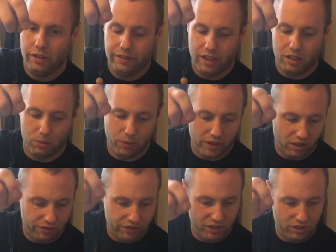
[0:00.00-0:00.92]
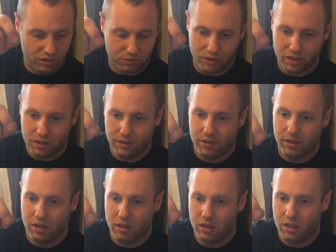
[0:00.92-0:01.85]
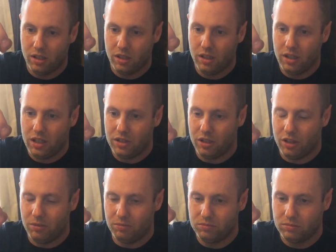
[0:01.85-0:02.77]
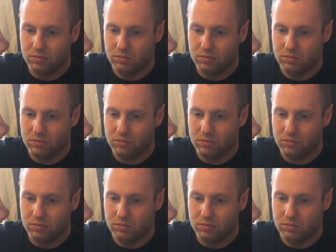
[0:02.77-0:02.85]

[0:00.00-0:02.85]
Now the way I fish this rig is, I